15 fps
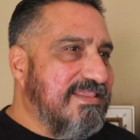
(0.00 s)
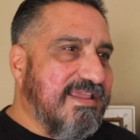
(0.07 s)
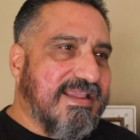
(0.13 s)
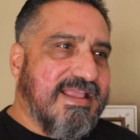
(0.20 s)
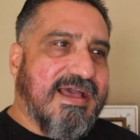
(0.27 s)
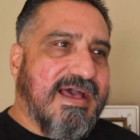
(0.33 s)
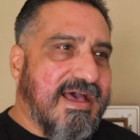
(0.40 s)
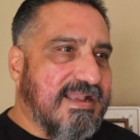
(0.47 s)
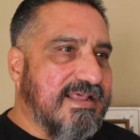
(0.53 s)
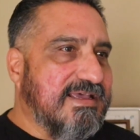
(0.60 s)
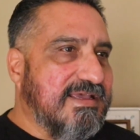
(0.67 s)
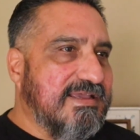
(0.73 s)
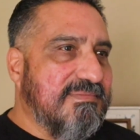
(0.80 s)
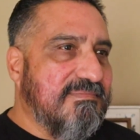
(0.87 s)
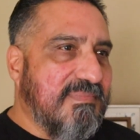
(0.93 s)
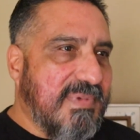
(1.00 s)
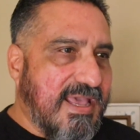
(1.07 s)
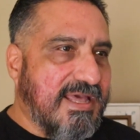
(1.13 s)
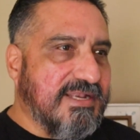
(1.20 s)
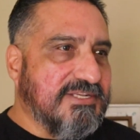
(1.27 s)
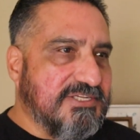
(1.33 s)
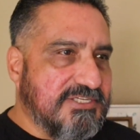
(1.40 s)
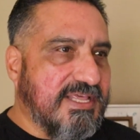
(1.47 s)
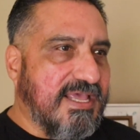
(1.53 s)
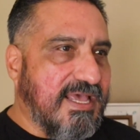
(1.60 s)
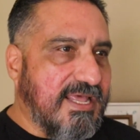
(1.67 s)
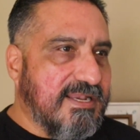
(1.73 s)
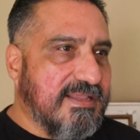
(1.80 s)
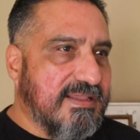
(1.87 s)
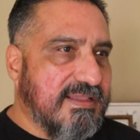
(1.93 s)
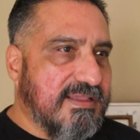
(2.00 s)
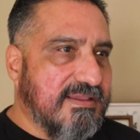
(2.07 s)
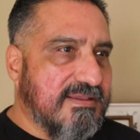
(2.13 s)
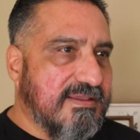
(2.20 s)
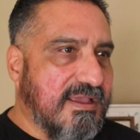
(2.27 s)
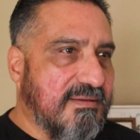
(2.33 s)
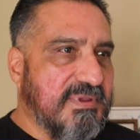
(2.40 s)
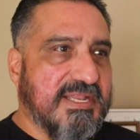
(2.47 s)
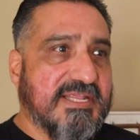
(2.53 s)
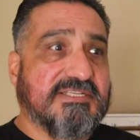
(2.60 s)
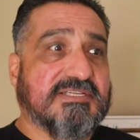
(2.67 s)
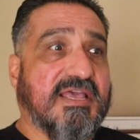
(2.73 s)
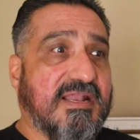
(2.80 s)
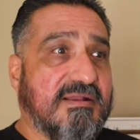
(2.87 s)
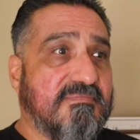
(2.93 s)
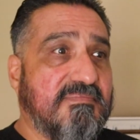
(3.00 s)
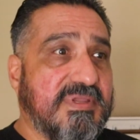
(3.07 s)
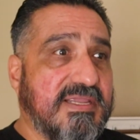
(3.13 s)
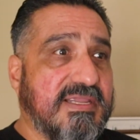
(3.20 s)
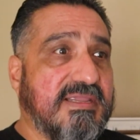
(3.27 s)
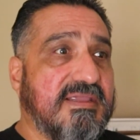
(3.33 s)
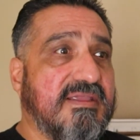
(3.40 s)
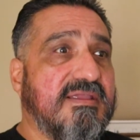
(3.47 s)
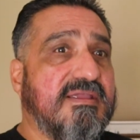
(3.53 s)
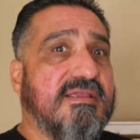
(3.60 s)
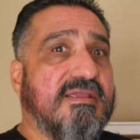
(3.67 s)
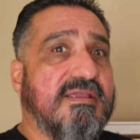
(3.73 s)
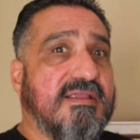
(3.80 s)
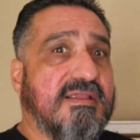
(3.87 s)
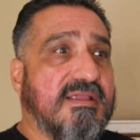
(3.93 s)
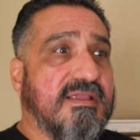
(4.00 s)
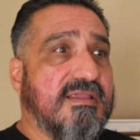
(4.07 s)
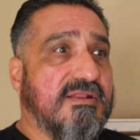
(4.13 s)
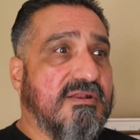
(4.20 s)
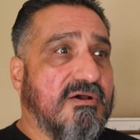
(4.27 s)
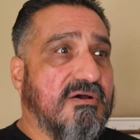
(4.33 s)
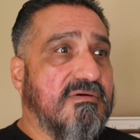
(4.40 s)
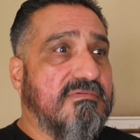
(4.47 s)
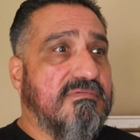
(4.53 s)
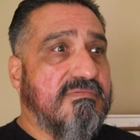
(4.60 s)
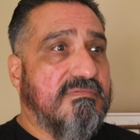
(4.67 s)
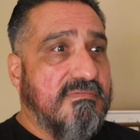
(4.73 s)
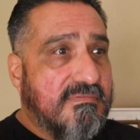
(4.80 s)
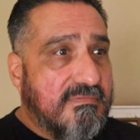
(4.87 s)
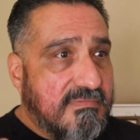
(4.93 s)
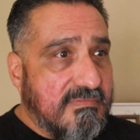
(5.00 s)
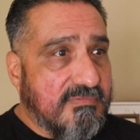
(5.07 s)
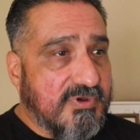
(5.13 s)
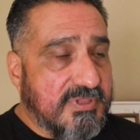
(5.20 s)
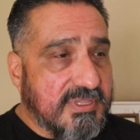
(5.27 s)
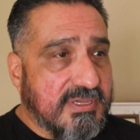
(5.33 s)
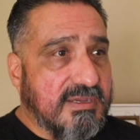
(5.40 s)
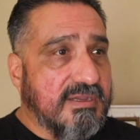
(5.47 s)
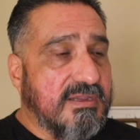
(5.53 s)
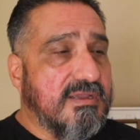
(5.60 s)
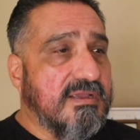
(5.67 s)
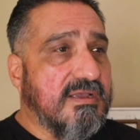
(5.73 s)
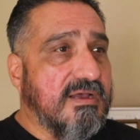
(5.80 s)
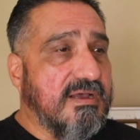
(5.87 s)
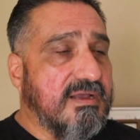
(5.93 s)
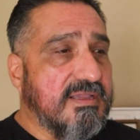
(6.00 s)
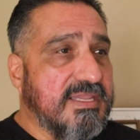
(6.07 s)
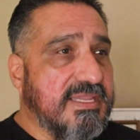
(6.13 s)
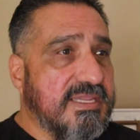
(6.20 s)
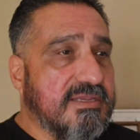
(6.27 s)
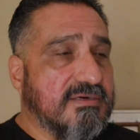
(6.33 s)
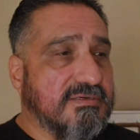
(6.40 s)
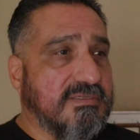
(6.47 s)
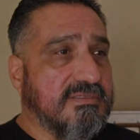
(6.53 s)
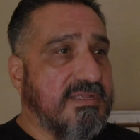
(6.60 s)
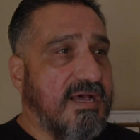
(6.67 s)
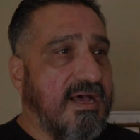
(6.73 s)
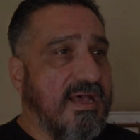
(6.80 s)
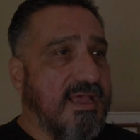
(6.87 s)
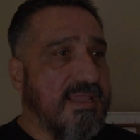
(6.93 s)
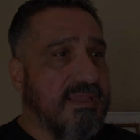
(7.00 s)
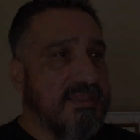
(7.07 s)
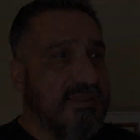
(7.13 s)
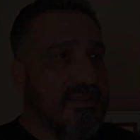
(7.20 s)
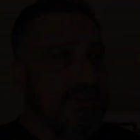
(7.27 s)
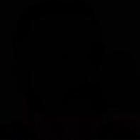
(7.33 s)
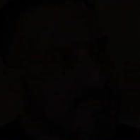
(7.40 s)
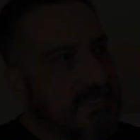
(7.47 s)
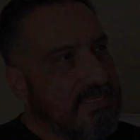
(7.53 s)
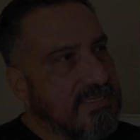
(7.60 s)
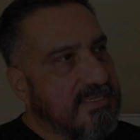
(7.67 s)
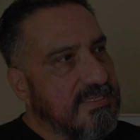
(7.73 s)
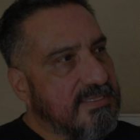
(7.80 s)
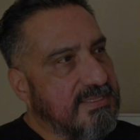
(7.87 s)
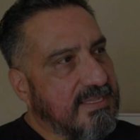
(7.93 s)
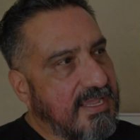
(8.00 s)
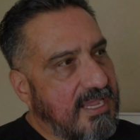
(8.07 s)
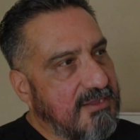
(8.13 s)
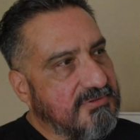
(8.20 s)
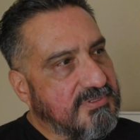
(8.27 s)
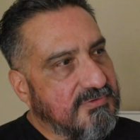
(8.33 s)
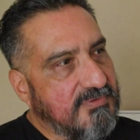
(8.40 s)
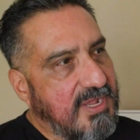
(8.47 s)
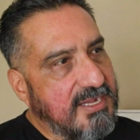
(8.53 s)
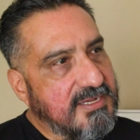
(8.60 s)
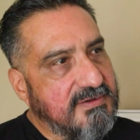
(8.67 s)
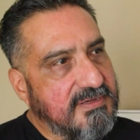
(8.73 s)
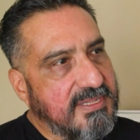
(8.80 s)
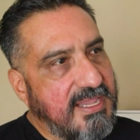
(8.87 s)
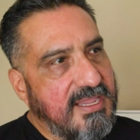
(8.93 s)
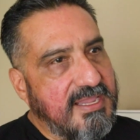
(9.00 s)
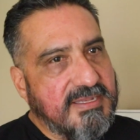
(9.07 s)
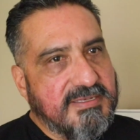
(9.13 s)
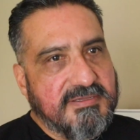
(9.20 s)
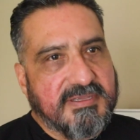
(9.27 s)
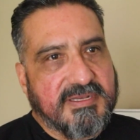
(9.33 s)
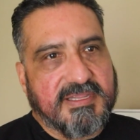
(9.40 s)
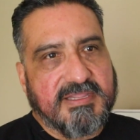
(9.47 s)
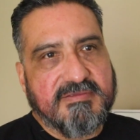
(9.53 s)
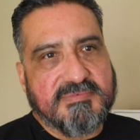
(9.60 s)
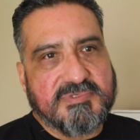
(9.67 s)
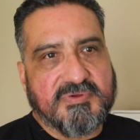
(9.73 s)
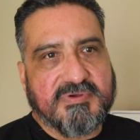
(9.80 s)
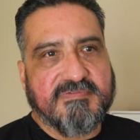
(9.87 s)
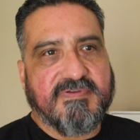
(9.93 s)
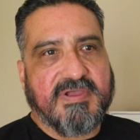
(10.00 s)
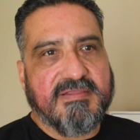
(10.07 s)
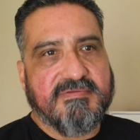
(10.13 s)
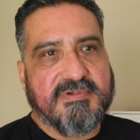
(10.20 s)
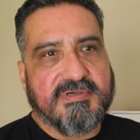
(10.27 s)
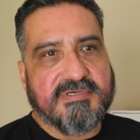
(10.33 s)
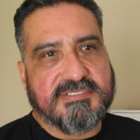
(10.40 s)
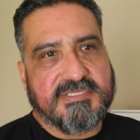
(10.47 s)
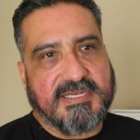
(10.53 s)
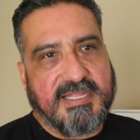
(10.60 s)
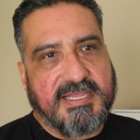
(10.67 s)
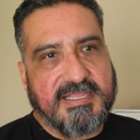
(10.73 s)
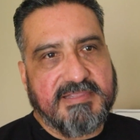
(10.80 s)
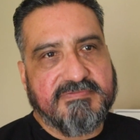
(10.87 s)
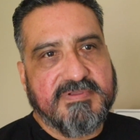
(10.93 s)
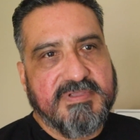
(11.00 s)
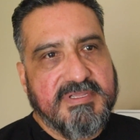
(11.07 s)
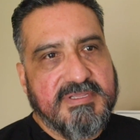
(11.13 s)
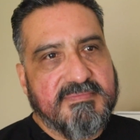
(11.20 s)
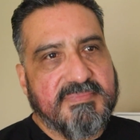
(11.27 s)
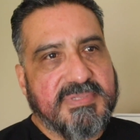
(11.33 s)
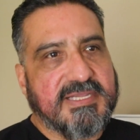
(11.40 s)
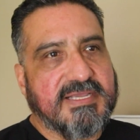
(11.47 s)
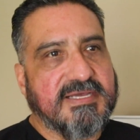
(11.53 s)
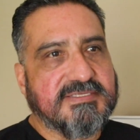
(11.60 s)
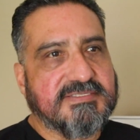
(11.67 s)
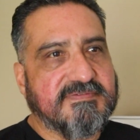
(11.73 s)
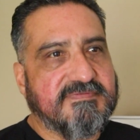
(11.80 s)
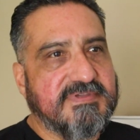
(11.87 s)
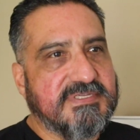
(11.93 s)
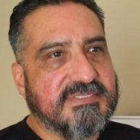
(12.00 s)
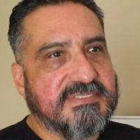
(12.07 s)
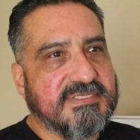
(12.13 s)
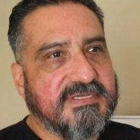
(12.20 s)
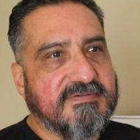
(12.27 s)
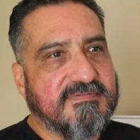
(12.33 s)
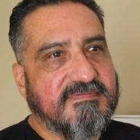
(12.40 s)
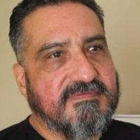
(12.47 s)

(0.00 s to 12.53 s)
they gotta manage that. I mean, it's gotta be, you know, with a eagle eye. The guy with the rock cocaine, you're gonna give him 25 years to life because of his